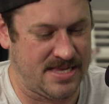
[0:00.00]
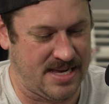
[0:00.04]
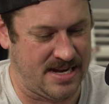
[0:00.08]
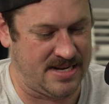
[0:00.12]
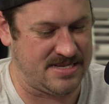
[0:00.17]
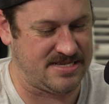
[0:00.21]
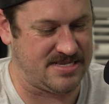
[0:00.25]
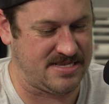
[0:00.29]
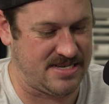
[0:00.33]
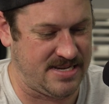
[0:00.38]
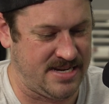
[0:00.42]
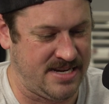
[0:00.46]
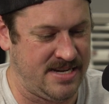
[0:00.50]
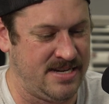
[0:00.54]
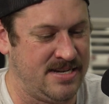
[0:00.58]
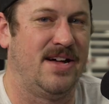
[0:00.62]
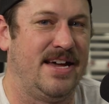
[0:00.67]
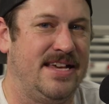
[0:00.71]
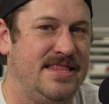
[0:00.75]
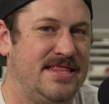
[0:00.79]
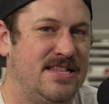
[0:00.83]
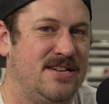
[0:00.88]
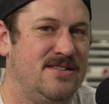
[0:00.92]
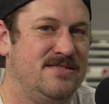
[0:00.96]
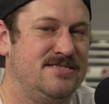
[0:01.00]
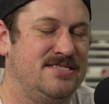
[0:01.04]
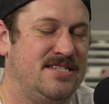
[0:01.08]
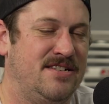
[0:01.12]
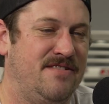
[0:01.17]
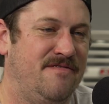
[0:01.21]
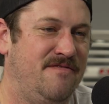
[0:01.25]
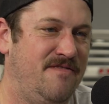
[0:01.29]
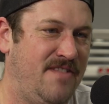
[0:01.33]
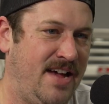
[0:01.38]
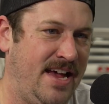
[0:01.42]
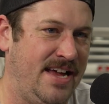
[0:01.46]
Tennessee, and there's an
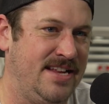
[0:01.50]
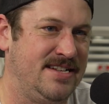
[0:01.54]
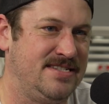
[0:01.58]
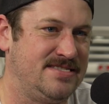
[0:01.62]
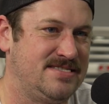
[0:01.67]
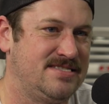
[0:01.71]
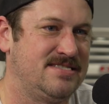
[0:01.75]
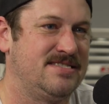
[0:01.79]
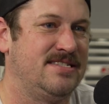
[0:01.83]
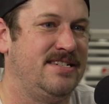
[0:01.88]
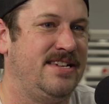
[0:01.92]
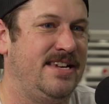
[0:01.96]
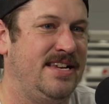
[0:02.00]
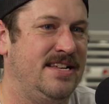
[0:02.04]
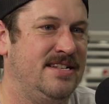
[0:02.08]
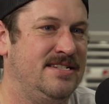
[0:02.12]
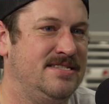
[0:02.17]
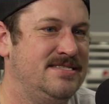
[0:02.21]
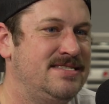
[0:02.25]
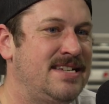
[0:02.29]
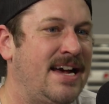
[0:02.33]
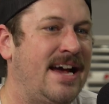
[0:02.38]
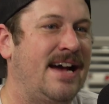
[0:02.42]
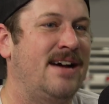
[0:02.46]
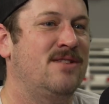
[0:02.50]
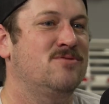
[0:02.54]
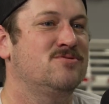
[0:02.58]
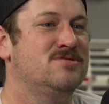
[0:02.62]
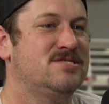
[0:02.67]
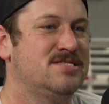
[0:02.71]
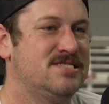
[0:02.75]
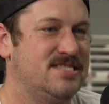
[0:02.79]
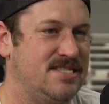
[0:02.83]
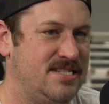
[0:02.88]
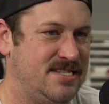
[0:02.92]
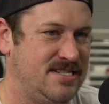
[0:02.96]
event in
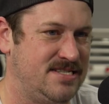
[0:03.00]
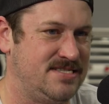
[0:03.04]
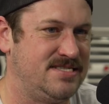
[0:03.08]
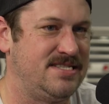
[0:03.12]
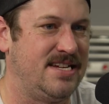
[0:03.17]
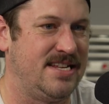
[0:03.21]
Townsend,